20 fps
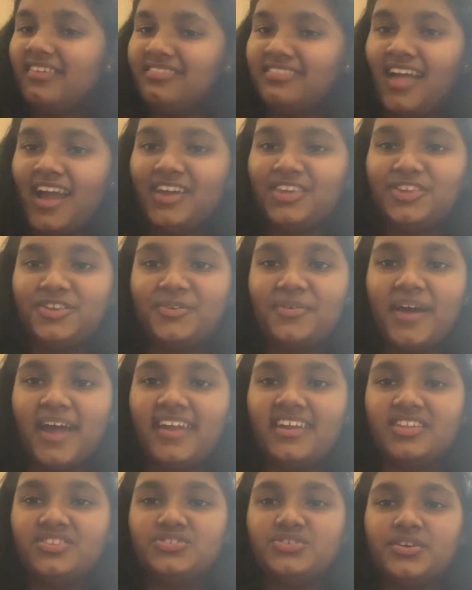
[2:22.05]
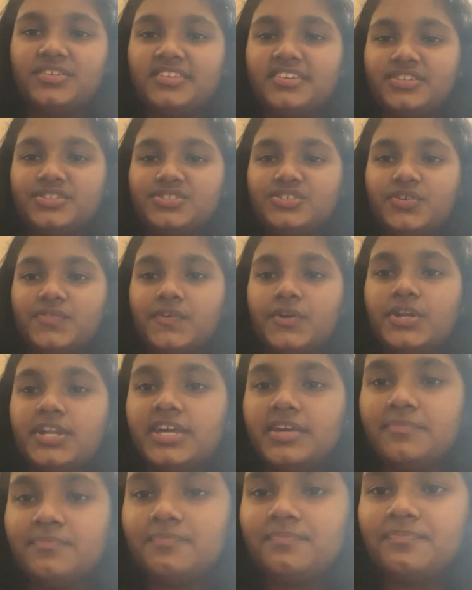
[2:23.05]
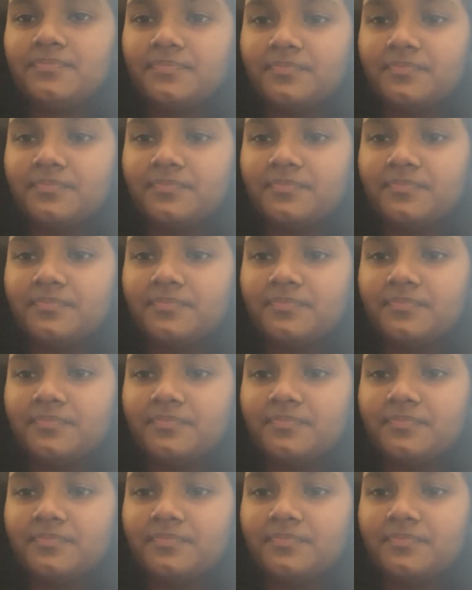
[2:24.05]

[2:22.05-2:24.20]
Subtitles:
Thank you and enjoy the rest of your day.